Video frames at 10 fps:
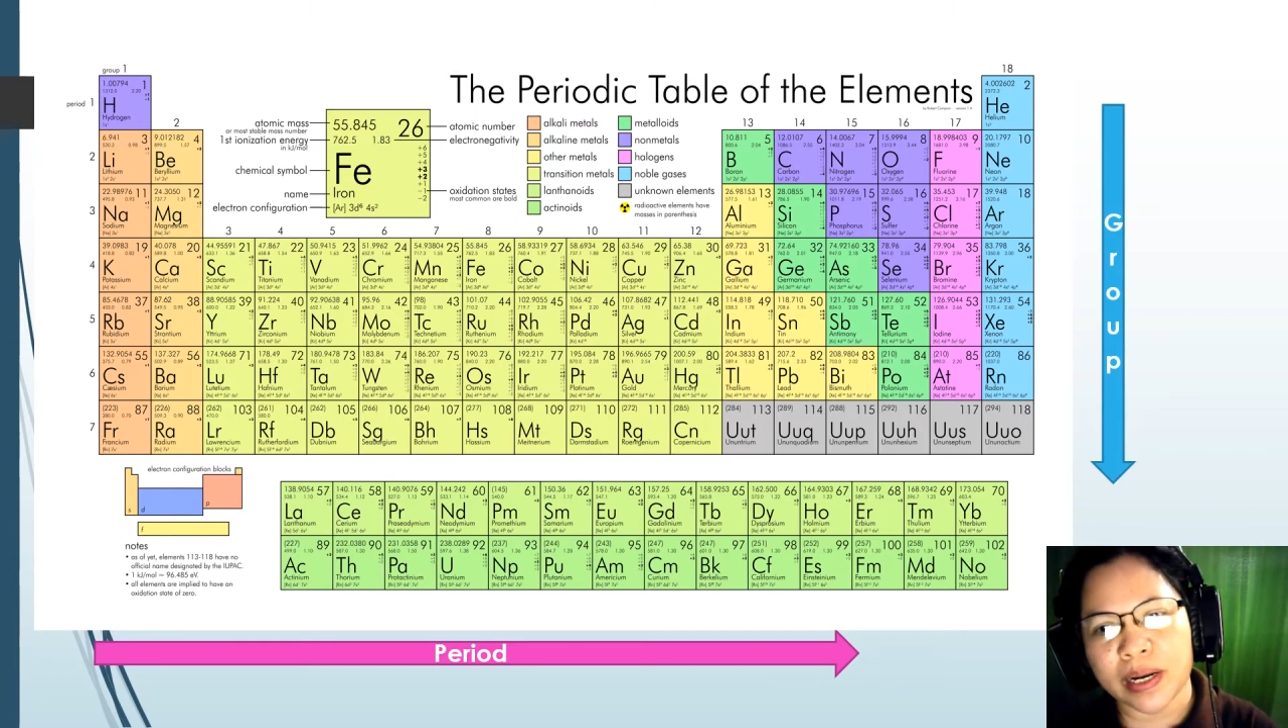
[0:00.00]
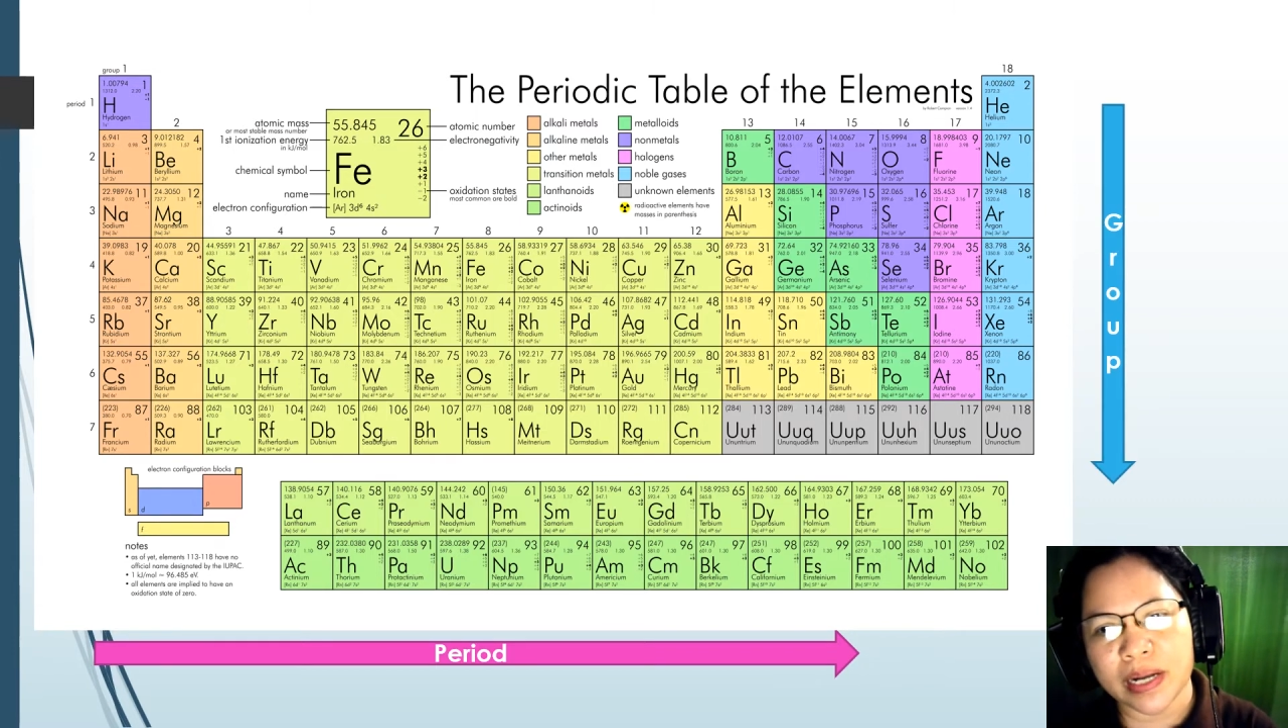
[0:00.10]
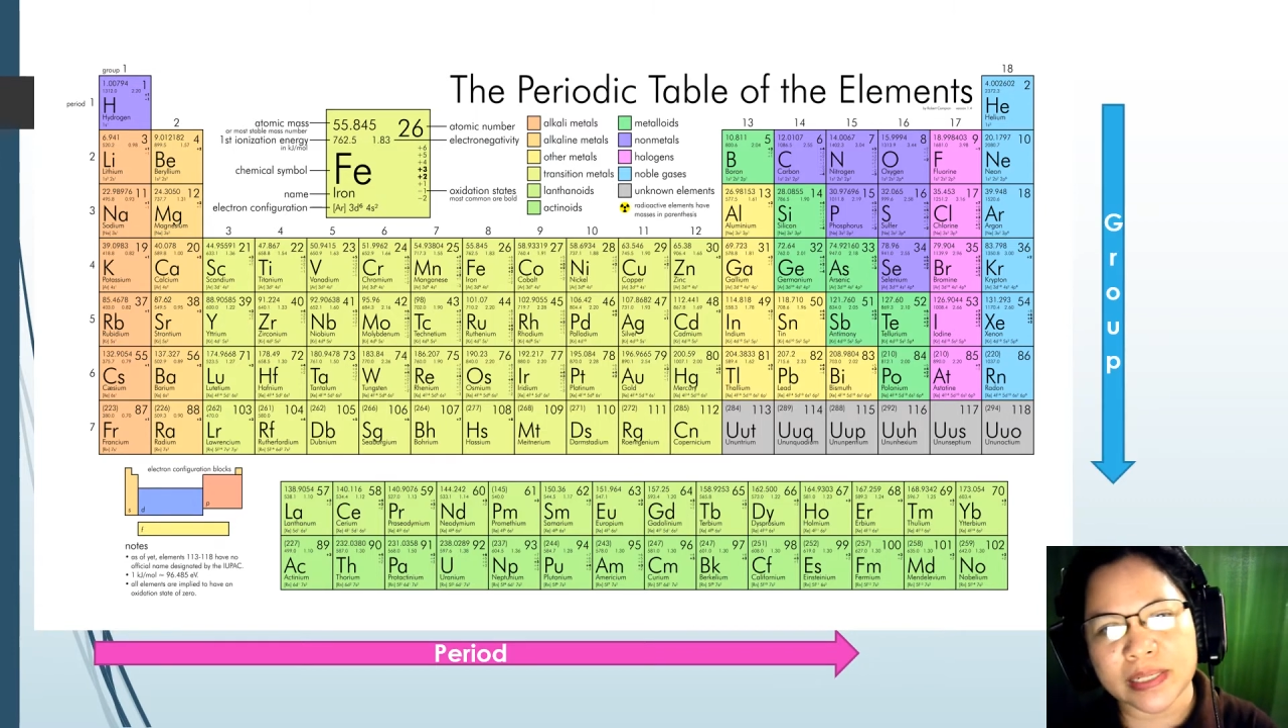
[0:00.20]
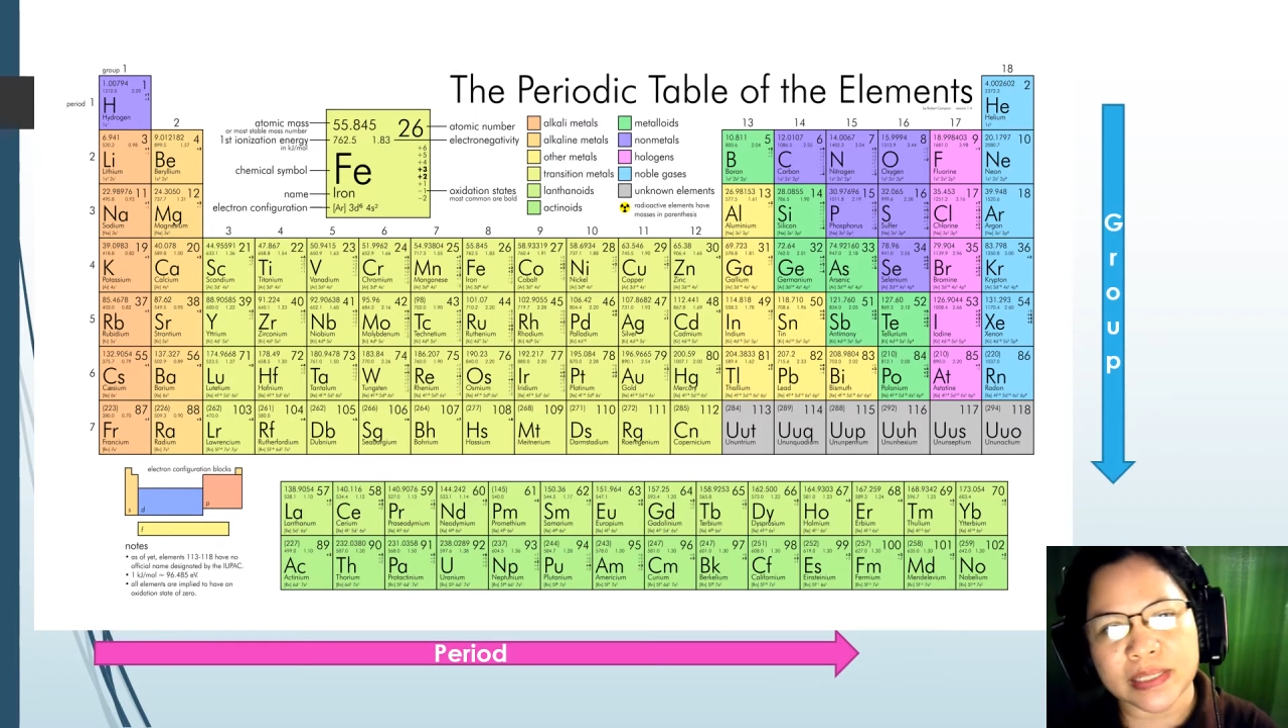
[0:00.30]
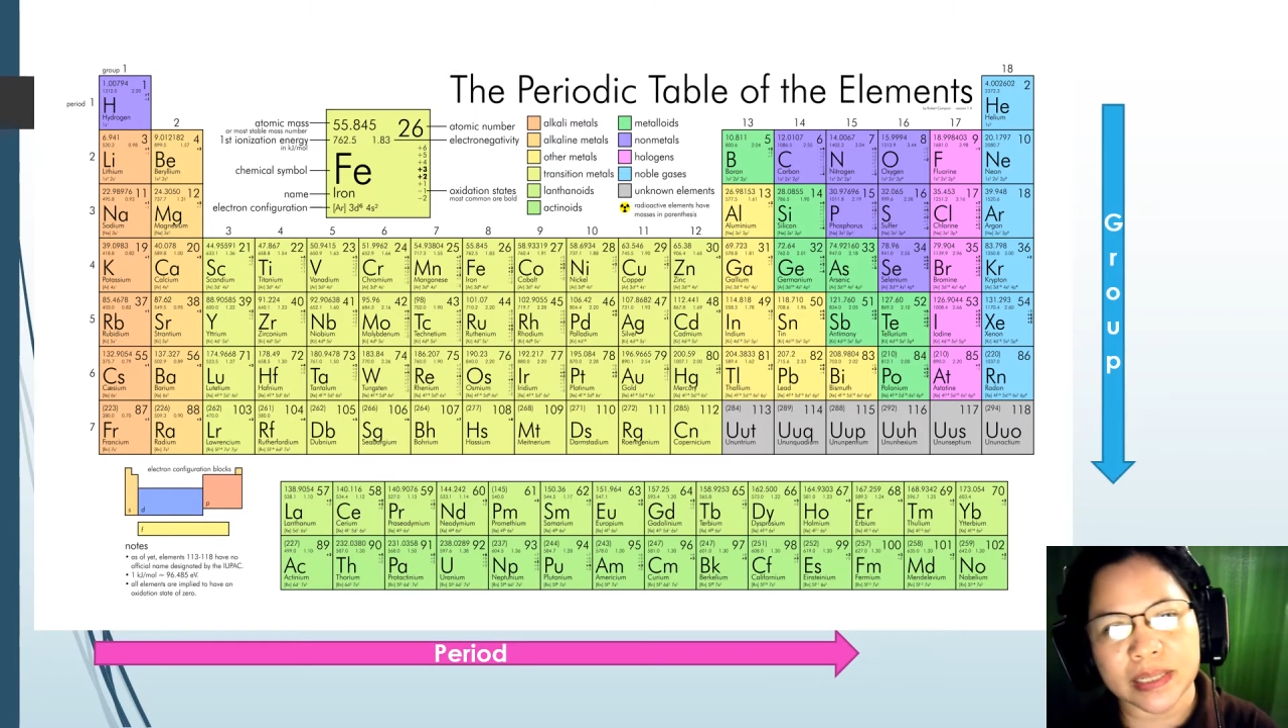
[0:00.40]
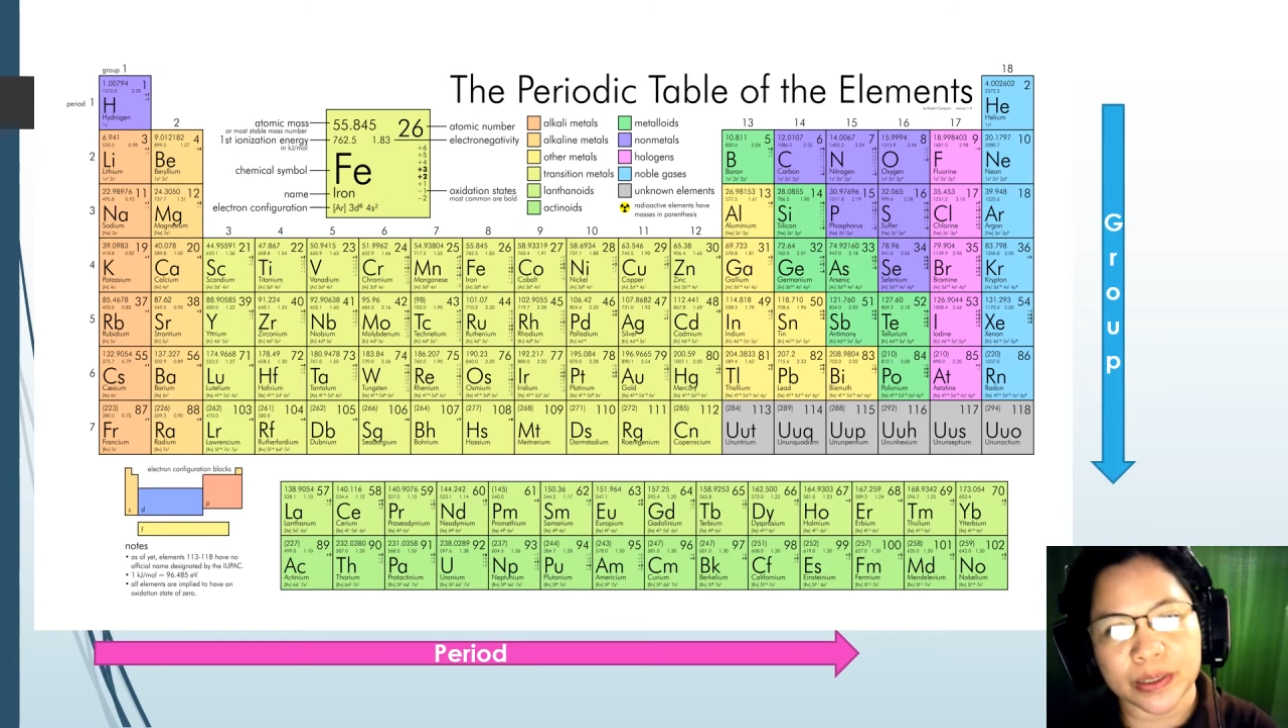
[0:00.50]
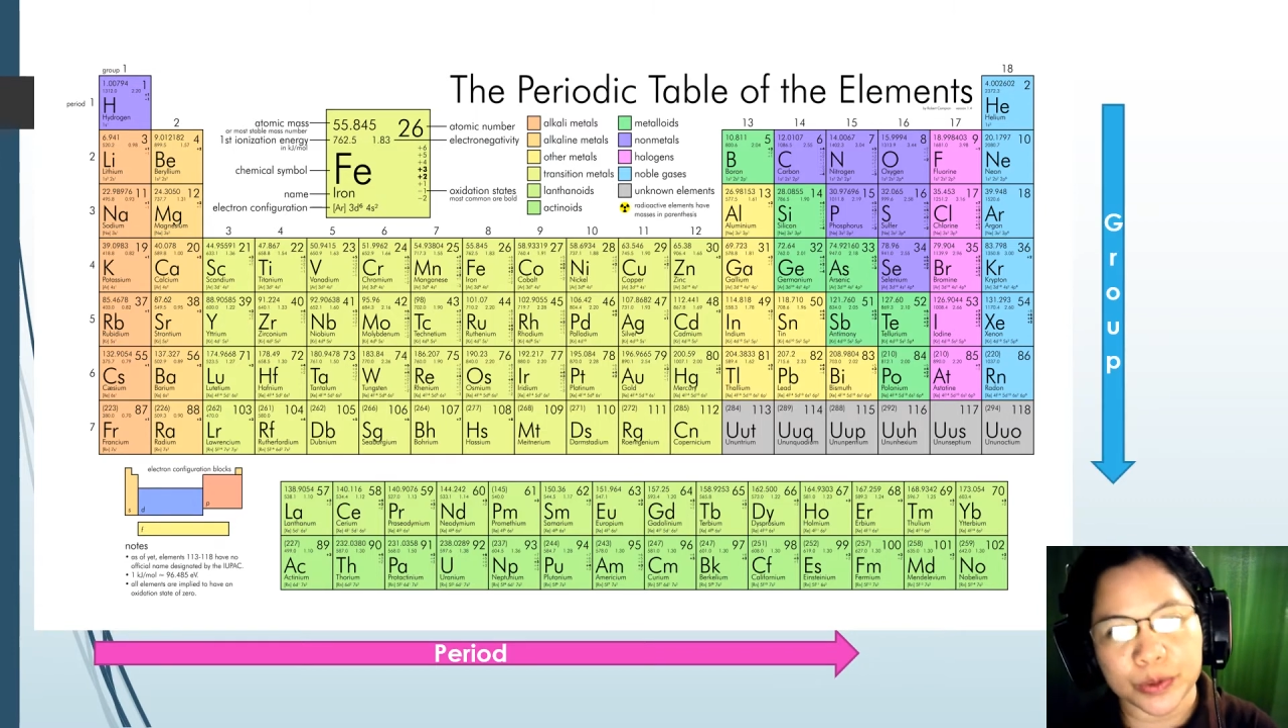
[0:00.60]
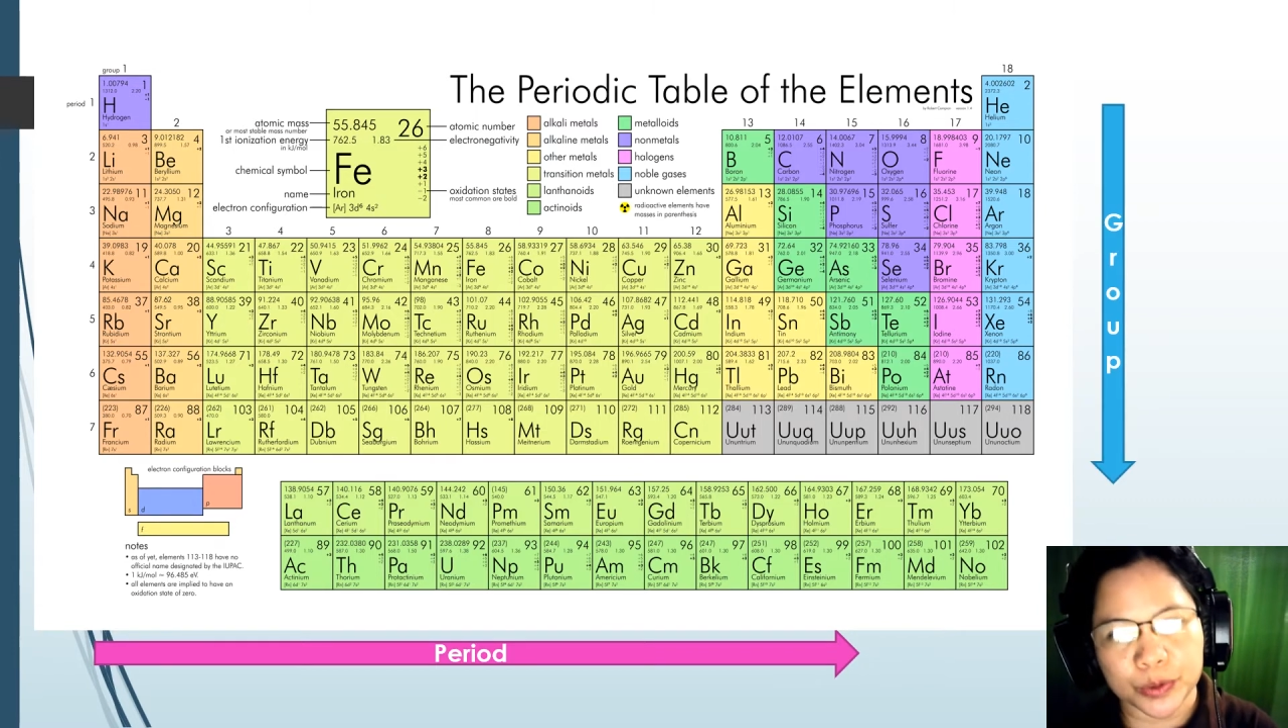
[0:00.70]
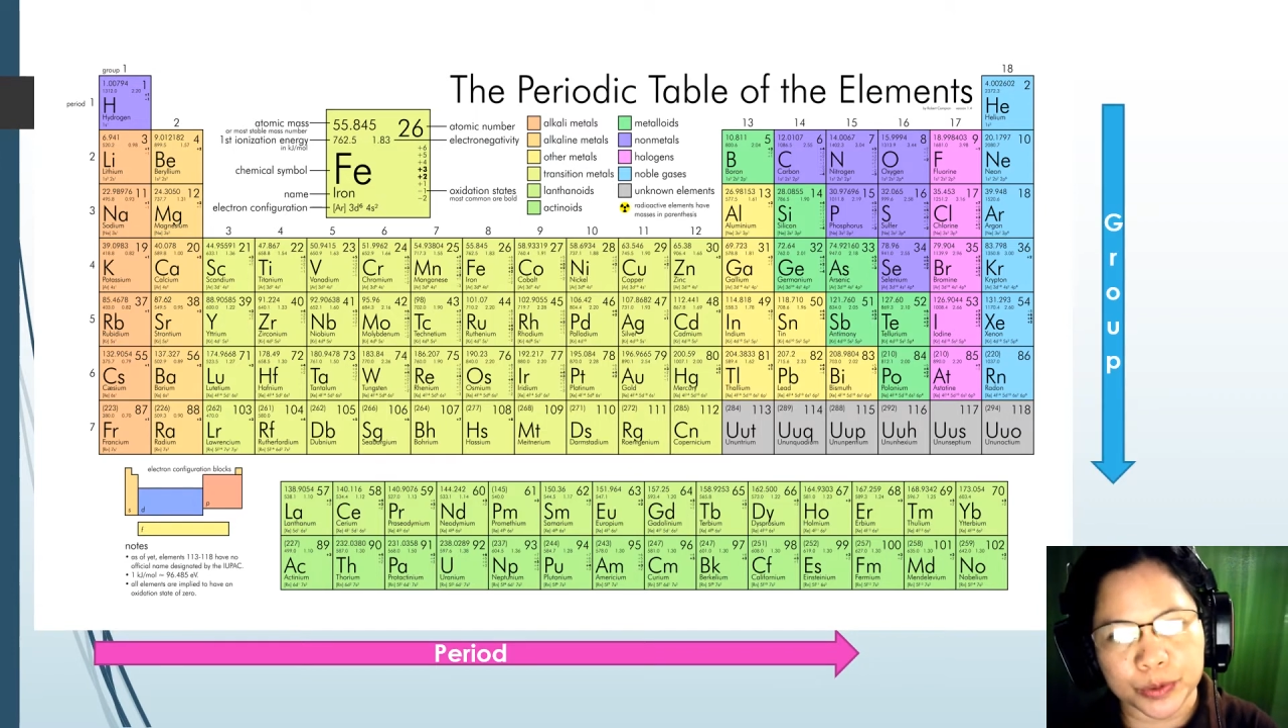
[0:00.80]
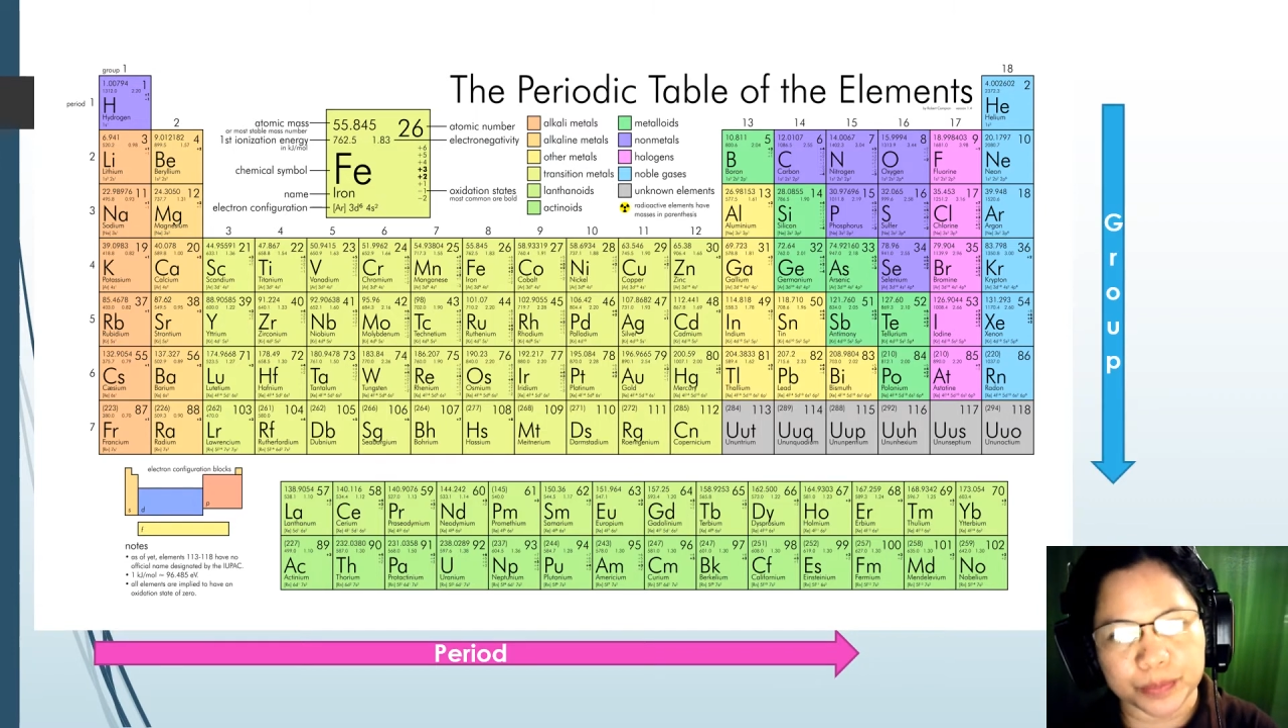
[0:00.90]
as the
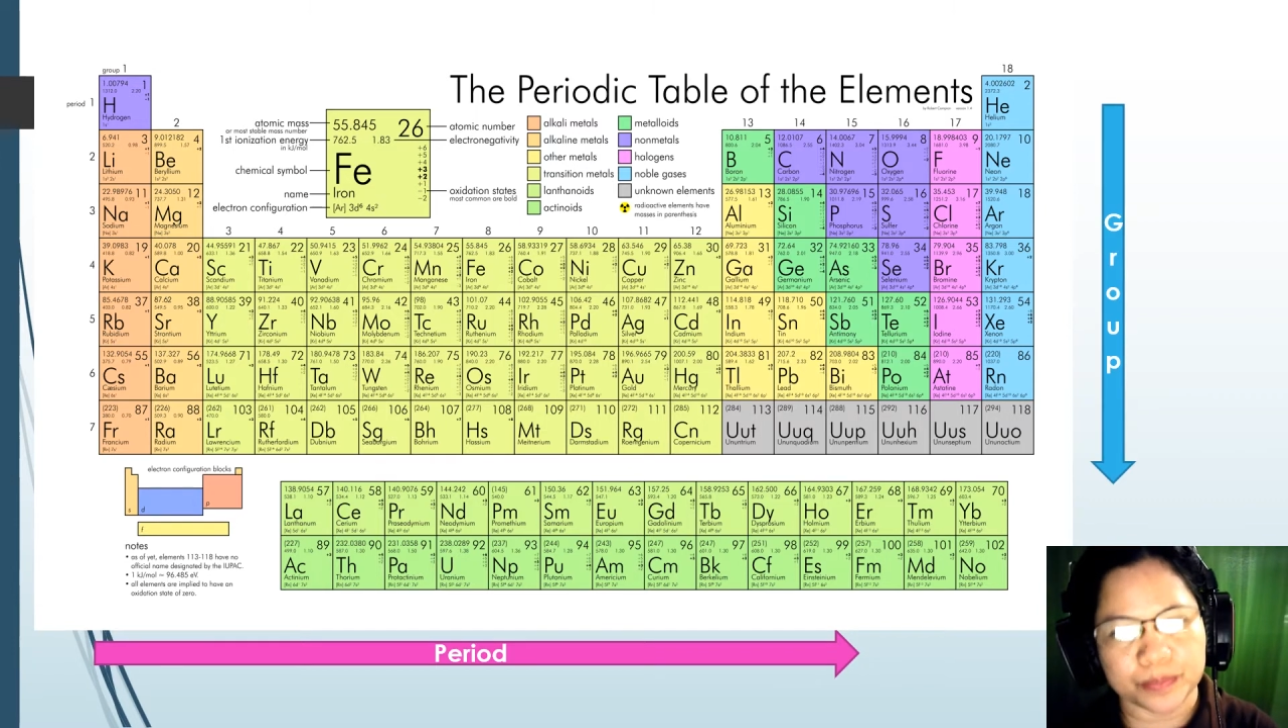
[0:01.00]
group.